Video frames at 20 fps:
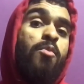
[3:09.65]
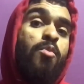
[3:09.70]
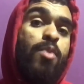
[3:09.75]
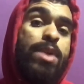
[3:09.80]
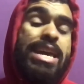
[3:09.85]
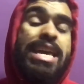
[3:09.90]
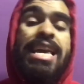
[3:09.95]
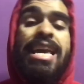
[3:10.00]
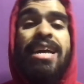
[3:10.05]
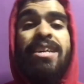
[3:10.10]

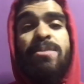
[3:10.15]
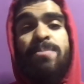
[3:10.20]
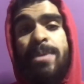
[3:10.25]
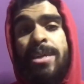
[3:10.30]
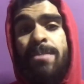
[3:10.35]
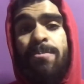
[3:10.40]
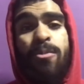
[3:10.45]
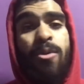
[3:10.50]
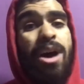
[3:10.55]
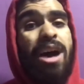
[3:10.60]
We as
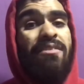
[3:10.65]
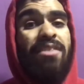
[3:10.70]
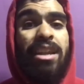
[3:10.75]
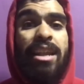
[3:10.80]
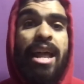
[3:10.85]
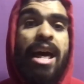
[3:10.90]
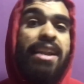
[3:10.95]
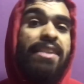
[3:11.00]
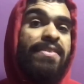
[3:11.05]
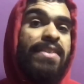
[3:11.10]
people have a
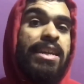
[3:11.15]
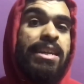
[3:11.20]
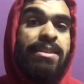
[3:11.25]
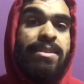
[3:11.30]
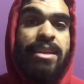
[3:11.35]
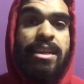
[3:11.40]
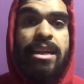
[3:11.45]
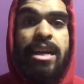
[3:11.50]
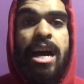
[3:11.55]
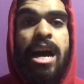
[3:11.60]
lot of things
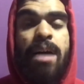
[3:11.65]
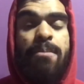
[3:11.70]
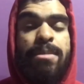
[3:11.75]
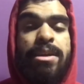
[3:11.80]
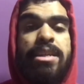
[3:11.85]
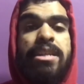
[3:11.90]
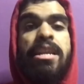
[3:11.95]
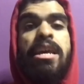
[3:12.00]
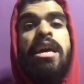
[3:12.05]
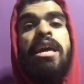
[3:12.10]
in
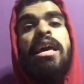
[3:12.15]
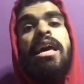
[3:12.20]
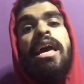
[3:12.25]
common,